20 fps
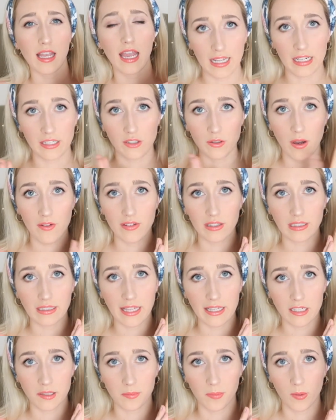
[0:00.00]
and I do have a
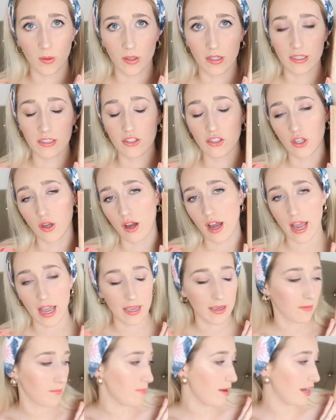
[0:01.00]
letter board, so
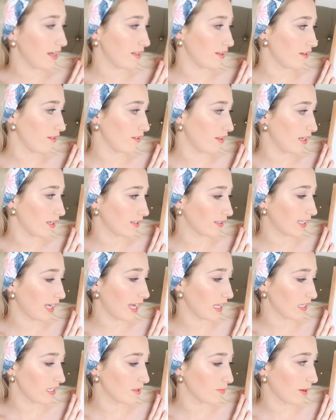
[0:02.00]
I made this
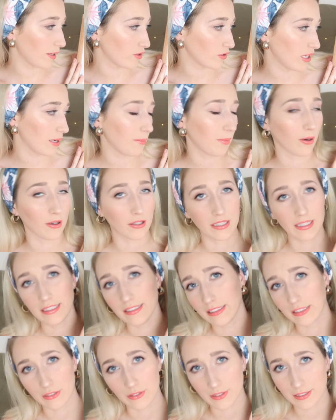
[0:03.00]
Kaylee's Bachelorette Party
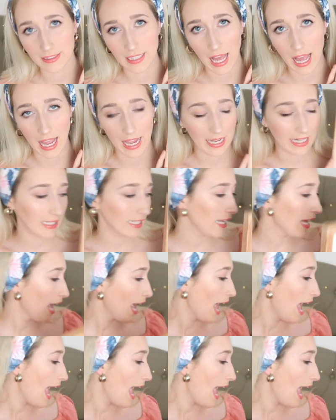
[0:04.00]
little sign,